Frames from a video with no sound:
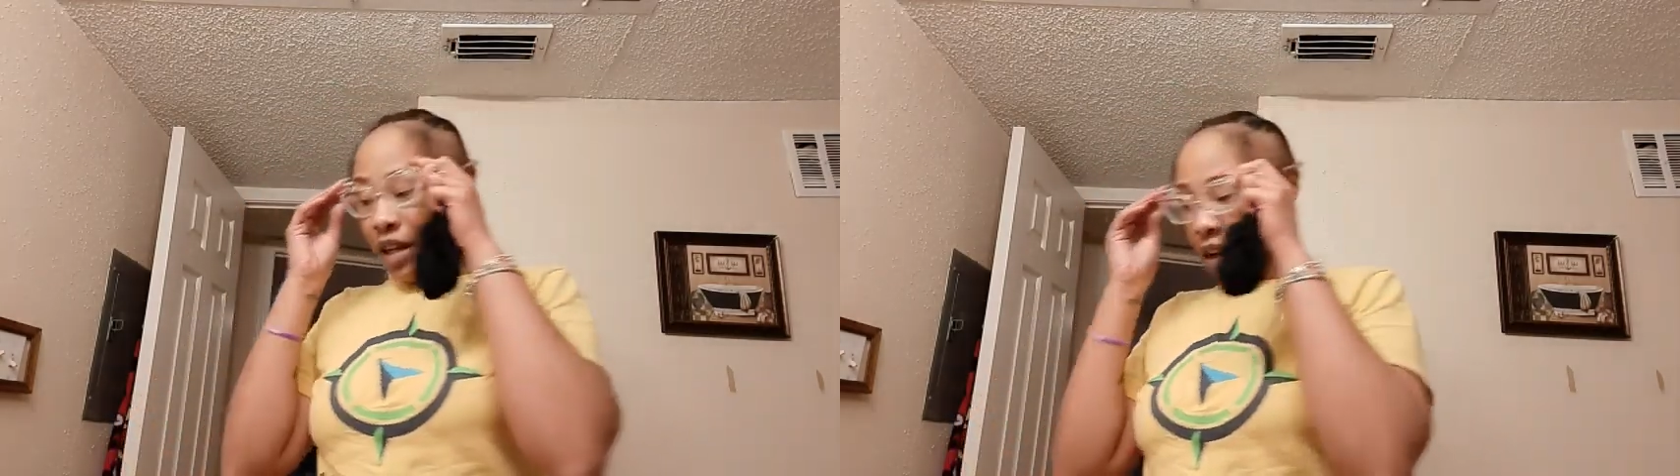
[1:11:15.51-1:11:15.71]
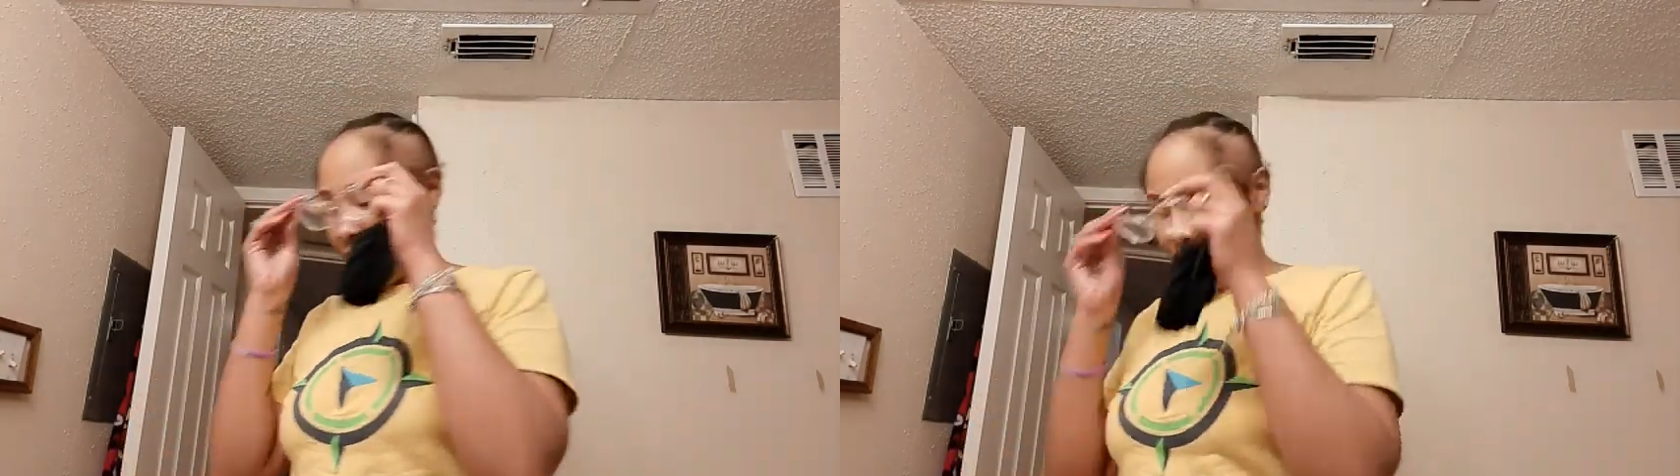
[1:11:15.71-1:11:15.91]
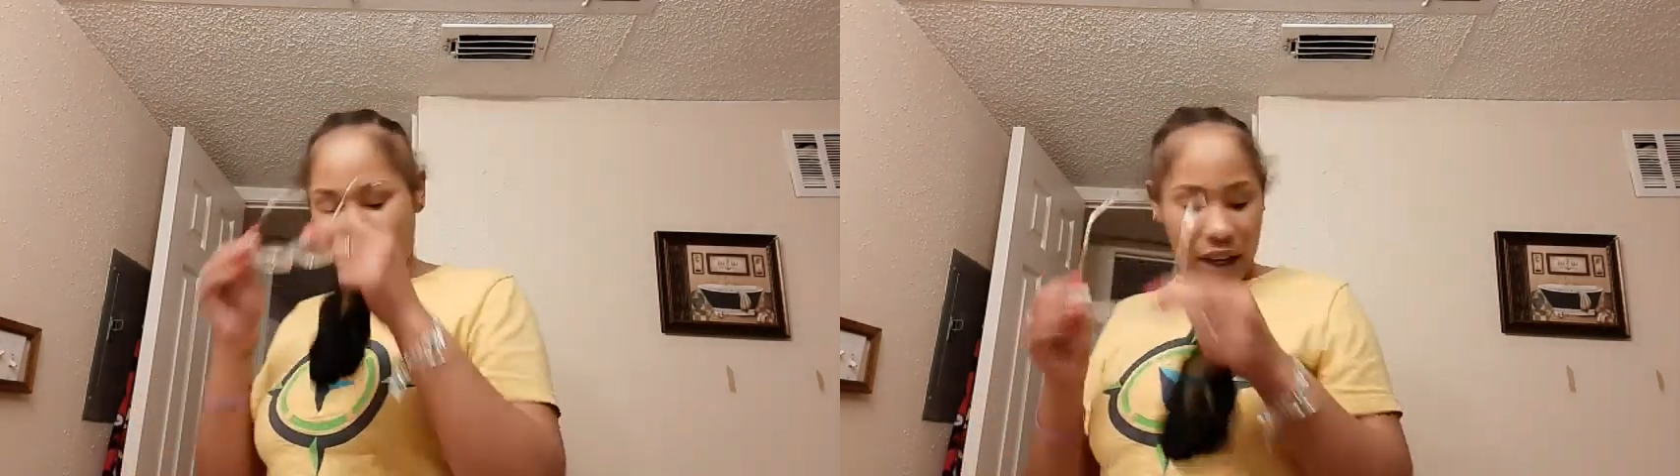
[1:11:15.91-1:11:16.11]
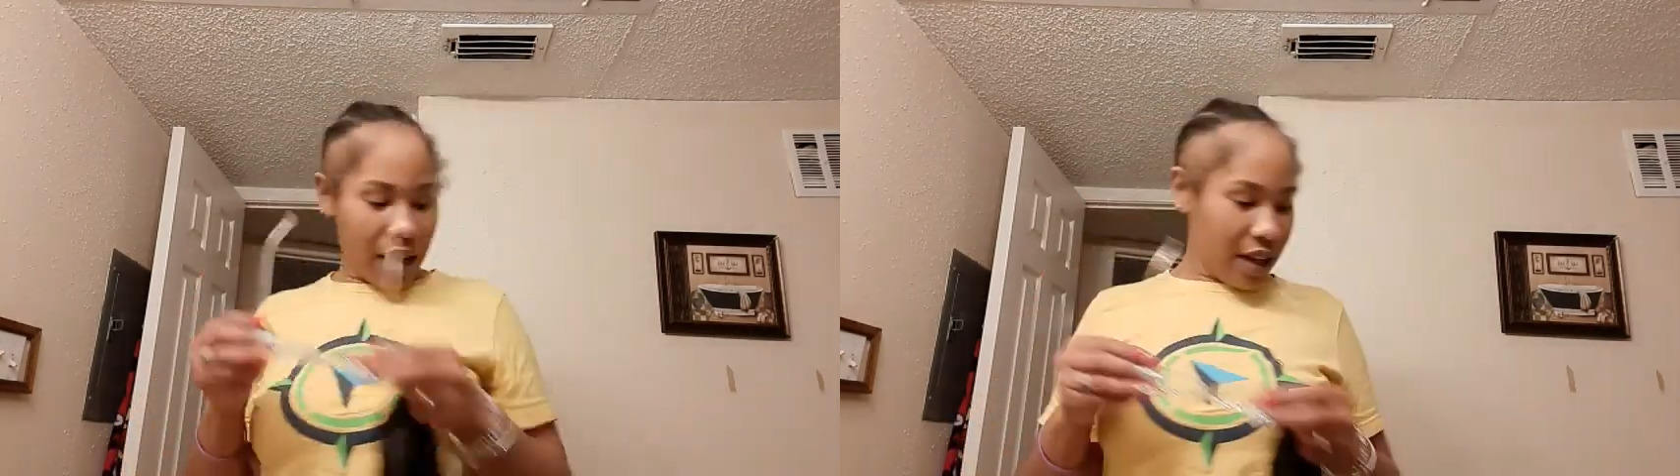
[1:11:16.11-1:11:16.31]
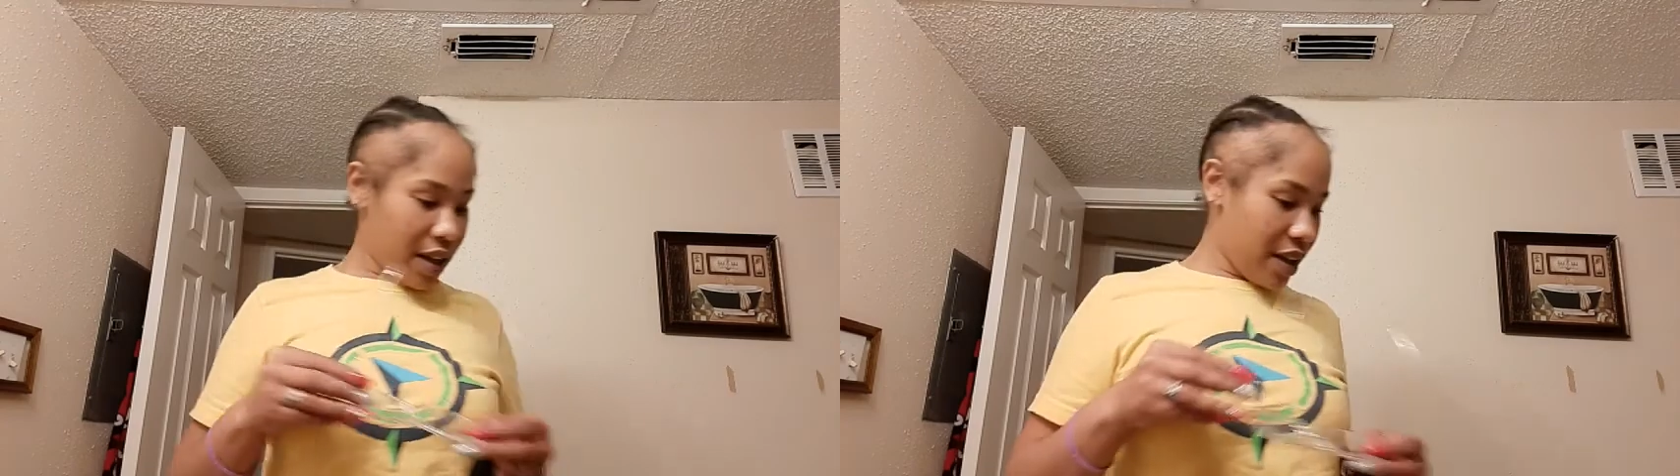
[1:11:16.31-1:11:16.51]
Okay,
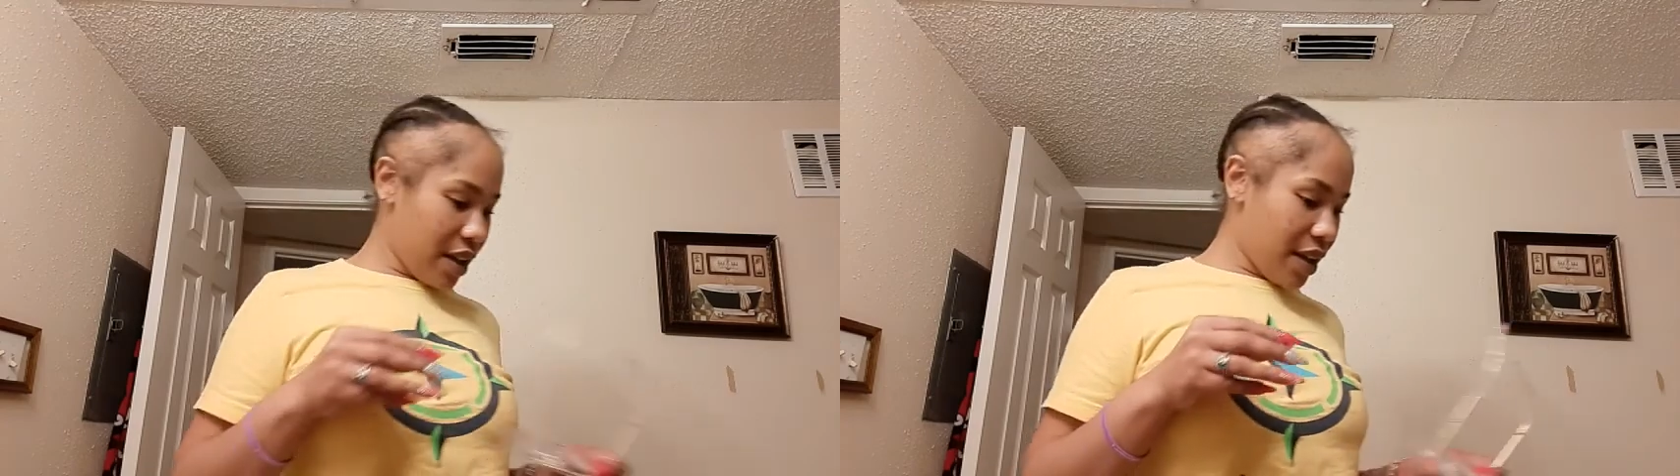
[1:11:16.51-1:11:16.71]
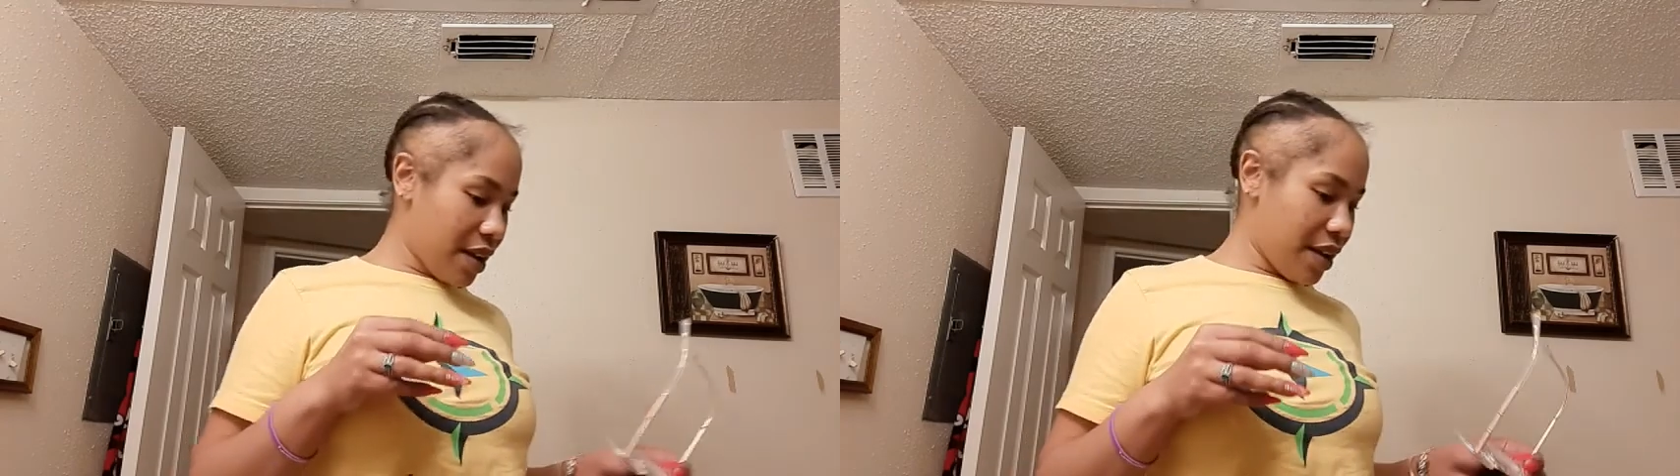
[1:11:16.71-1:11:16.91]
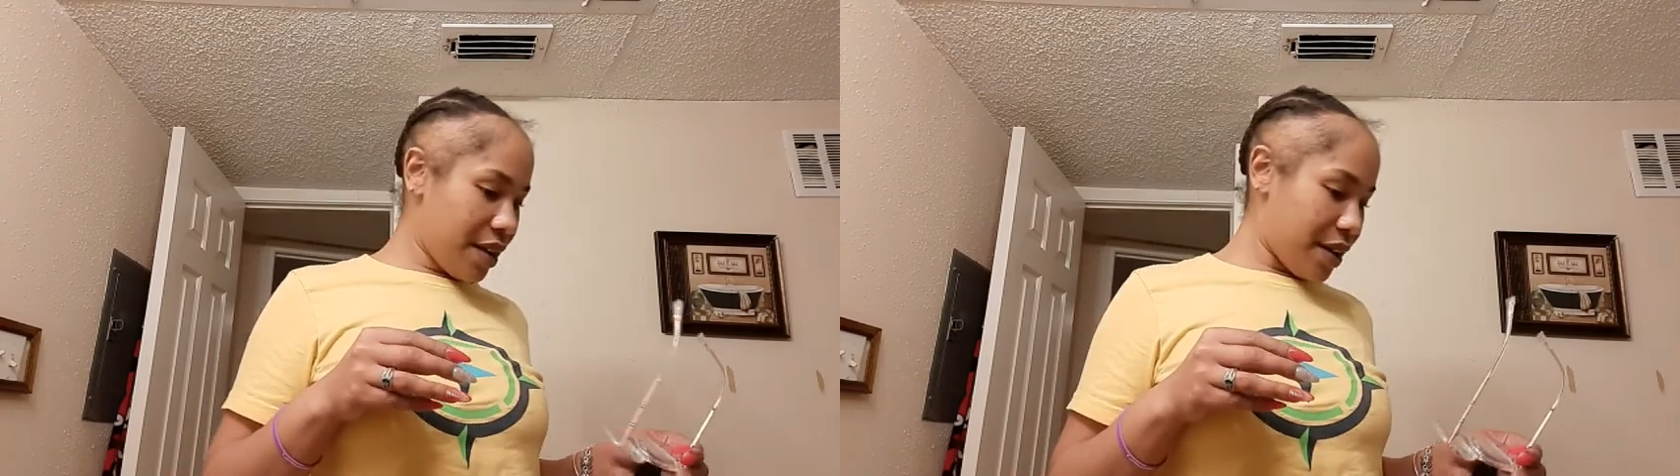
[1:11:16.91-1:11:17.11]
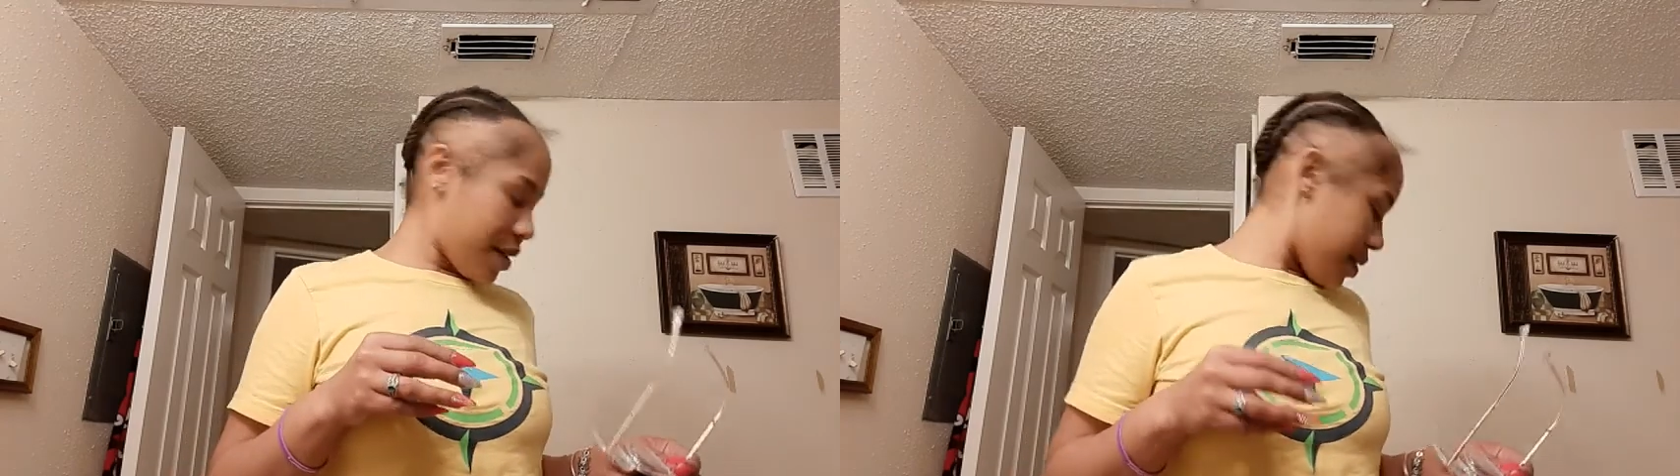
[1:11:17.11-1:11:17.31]
uh,